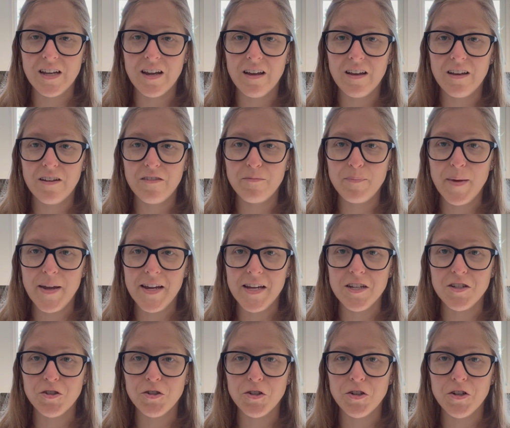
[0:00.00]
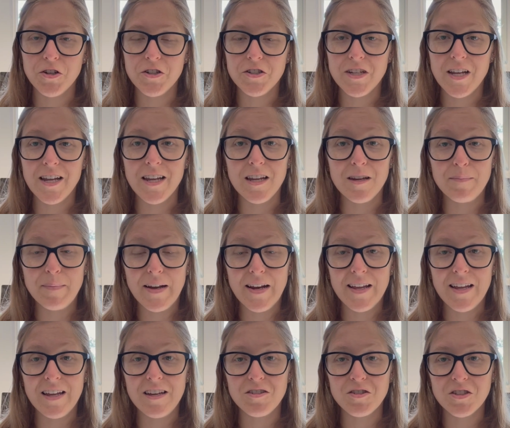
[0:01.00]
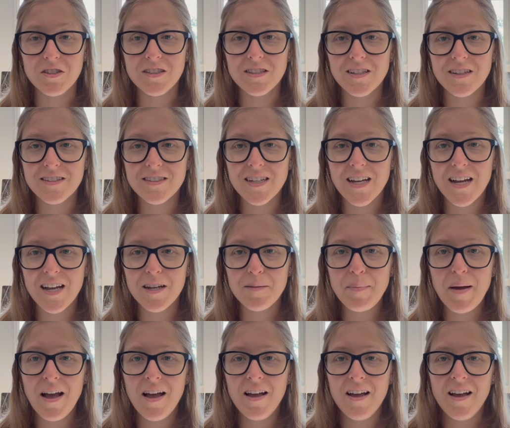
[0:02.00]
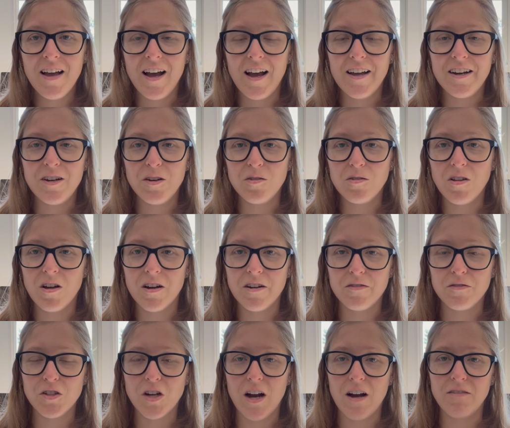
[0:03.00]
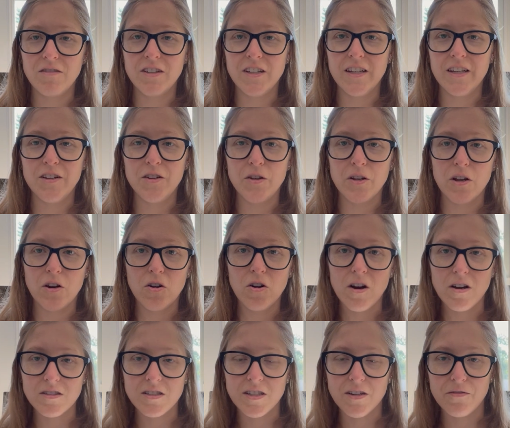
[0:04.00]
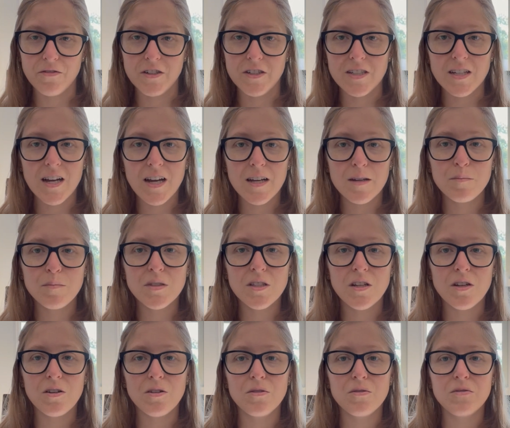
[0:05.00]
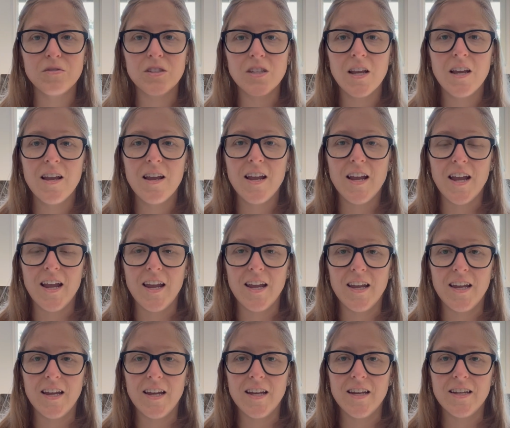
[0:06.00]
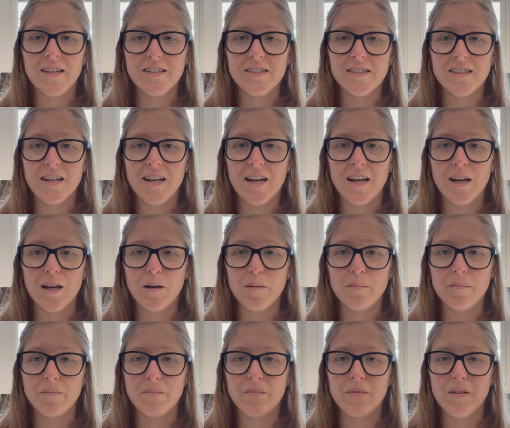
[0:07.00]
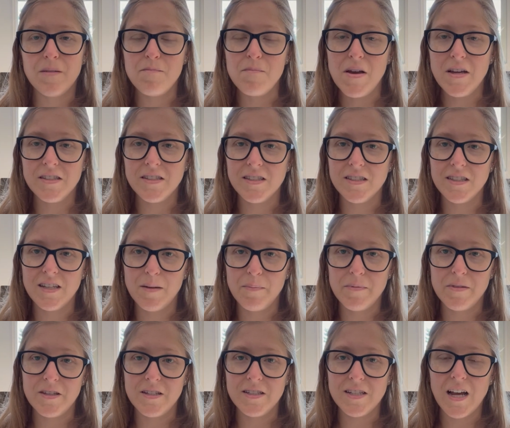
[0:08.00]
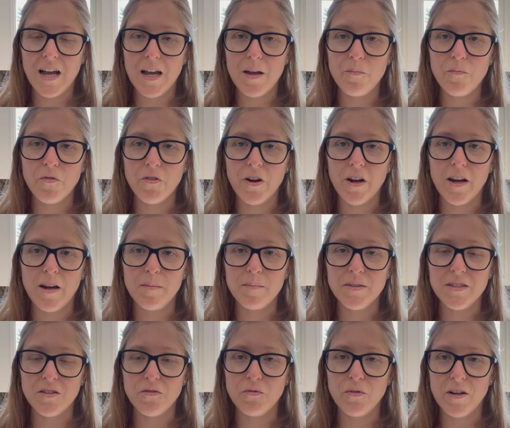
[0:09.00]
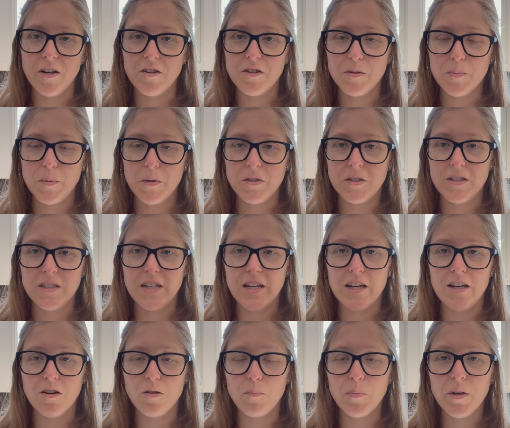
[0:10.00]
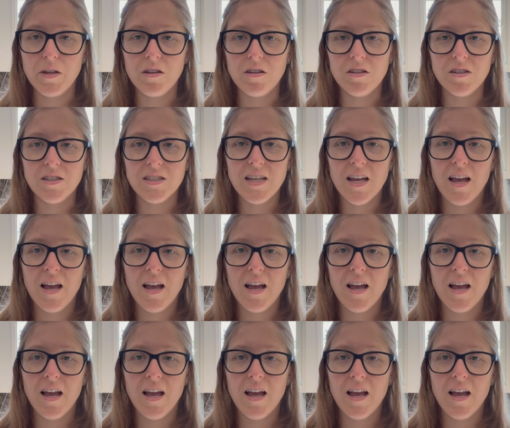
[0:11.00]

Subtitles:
of making sure you're taking medications on time. I know a lot of traveling, you can cross different time zones, and it messes up the time frames of when you're supposed to take your pills.